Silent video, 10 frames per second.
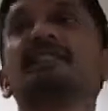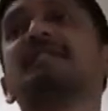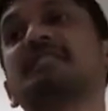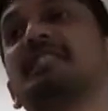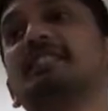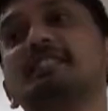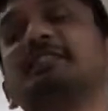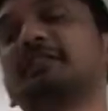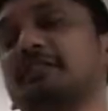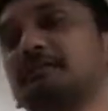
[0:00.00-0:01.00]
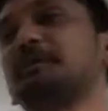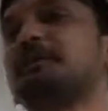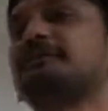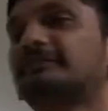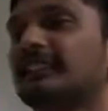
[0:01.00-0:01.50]
like insignificant
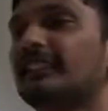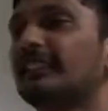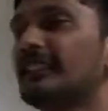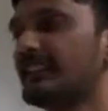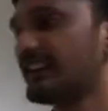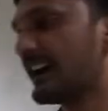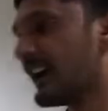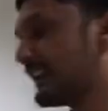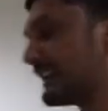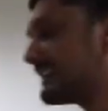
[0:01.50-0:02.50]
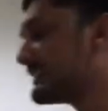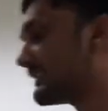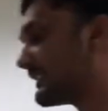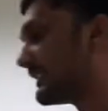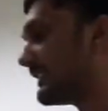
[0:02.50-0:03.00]
me I
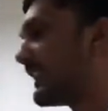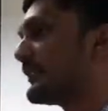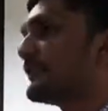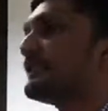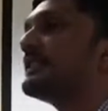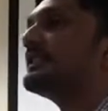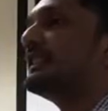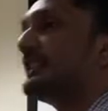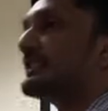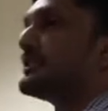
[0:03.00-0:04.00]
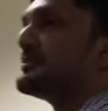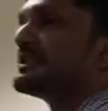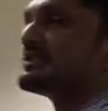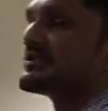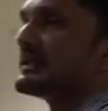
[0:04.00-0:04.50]
love learning new
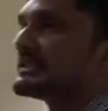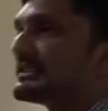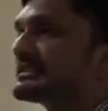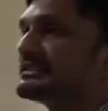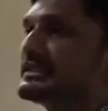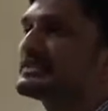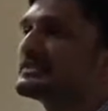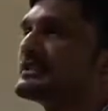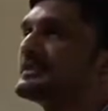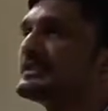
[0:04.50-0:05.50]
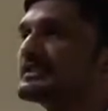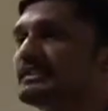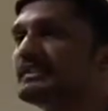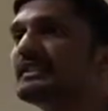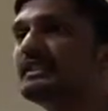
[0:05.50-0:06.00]
instruments as TM Krishna
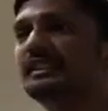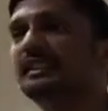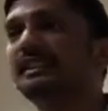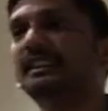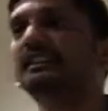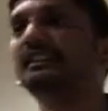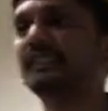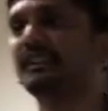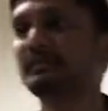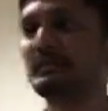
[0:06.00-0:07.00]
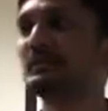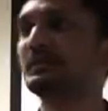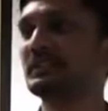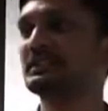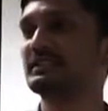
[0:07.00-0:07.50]
mentioned uh, I remember
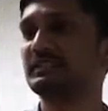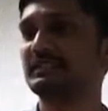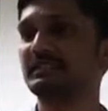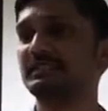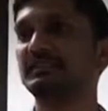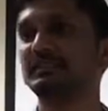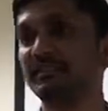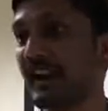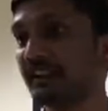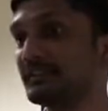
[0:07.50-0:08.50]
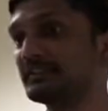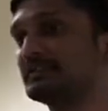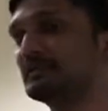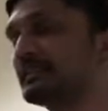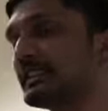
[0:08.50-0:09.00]
first trying
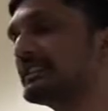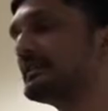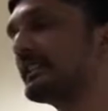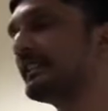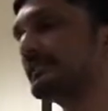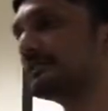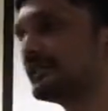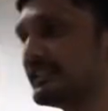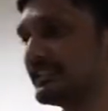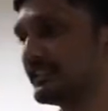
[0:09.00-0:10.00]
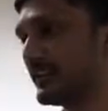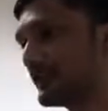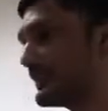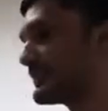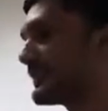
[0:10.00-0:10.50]
to play the piano
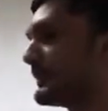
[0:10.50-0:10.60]
of course